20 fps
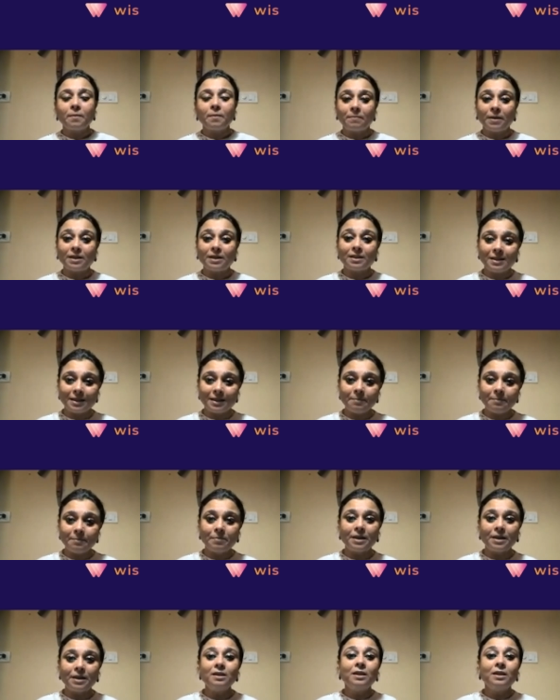But
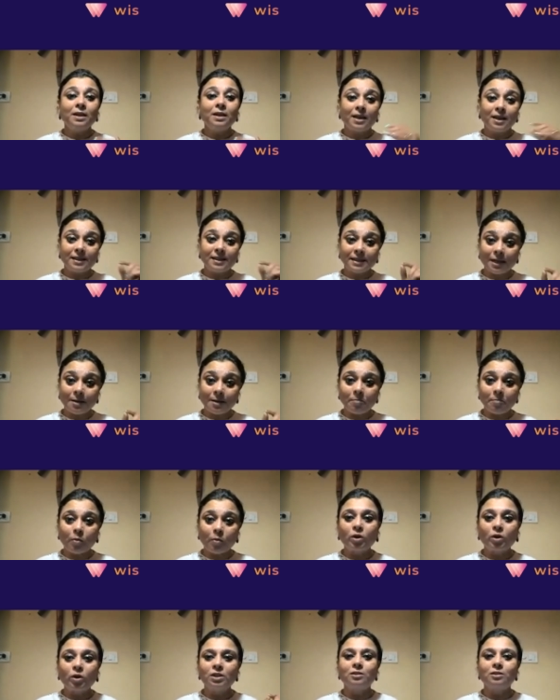creeping is an
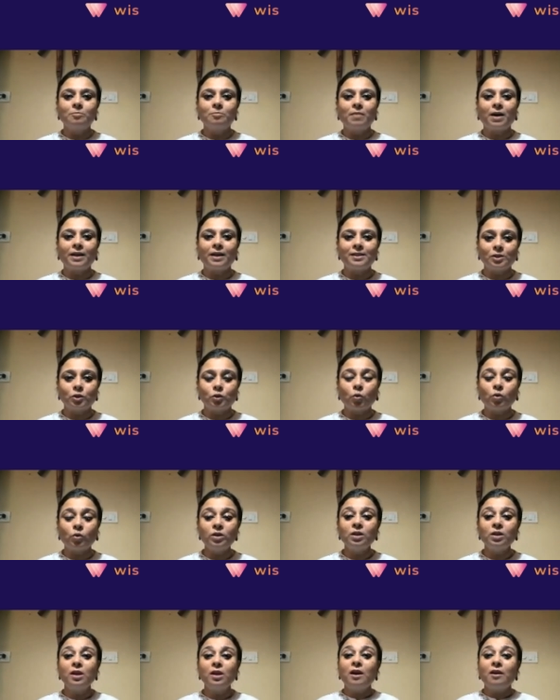important
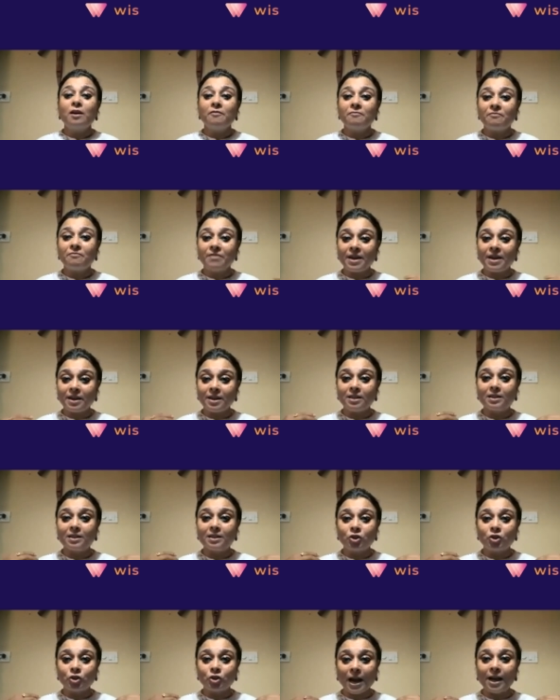milestone when the
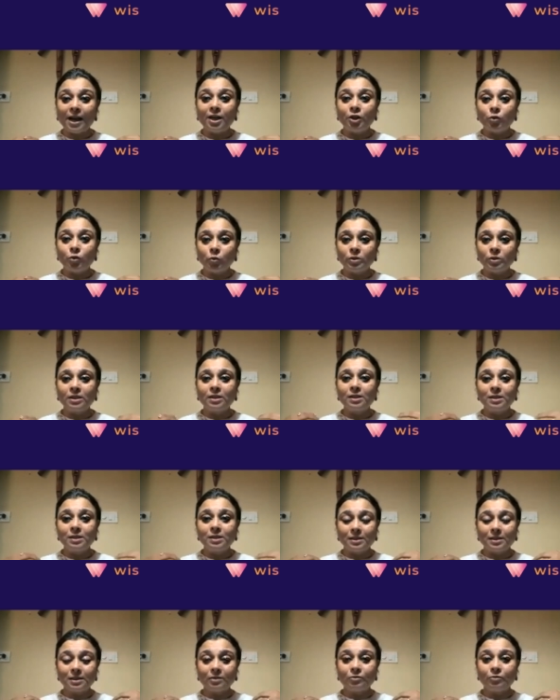child
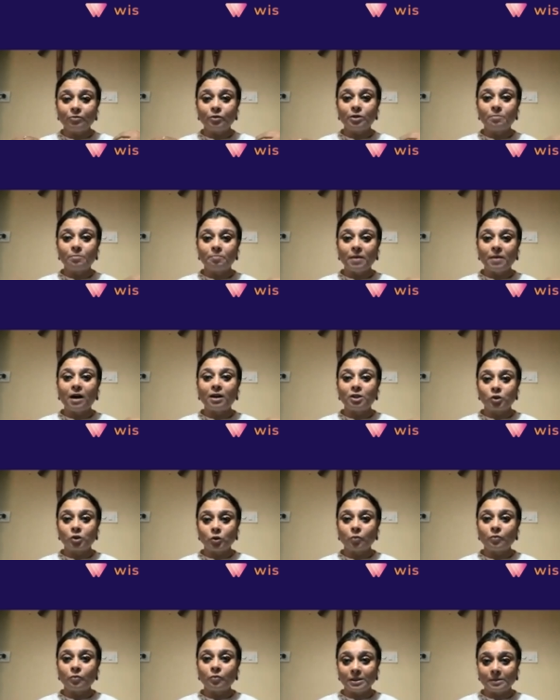uses different parts
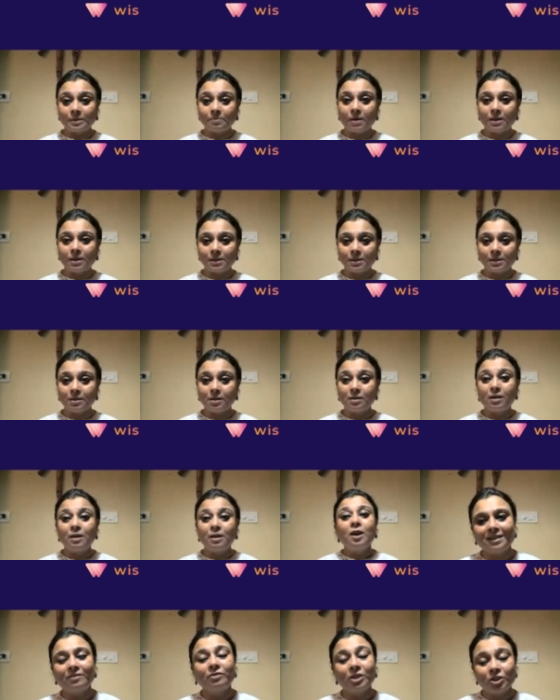of its muscle
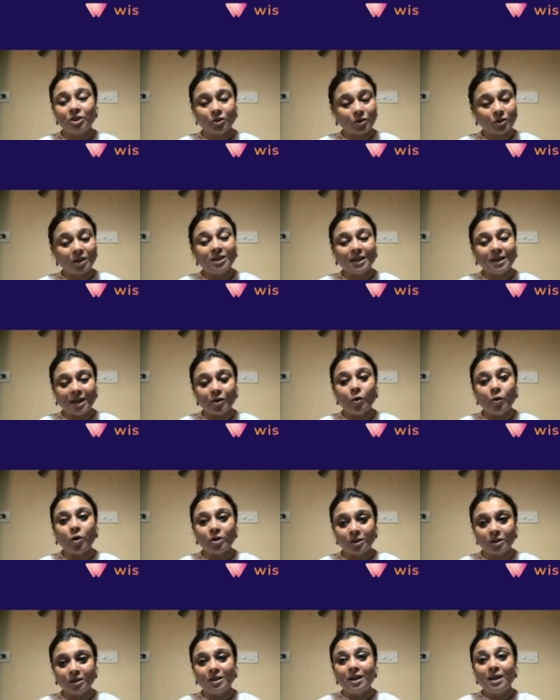which it
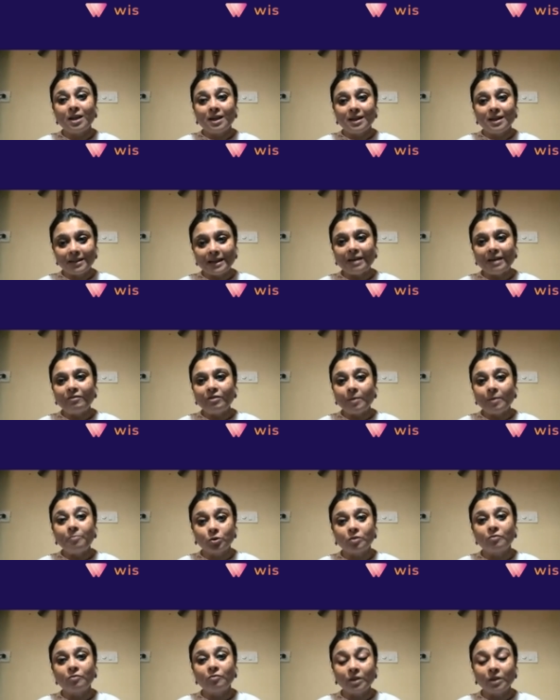cannot develop
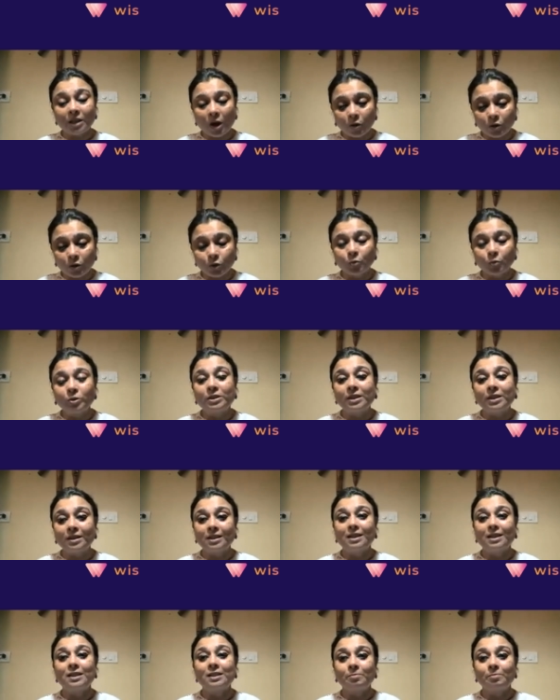without using
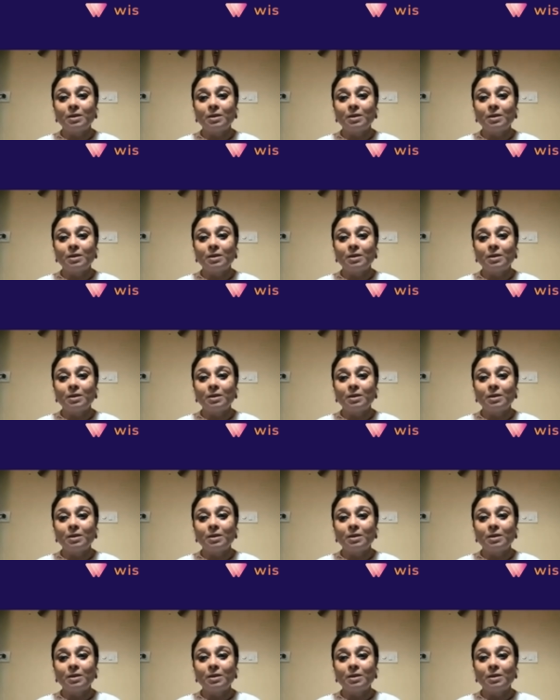these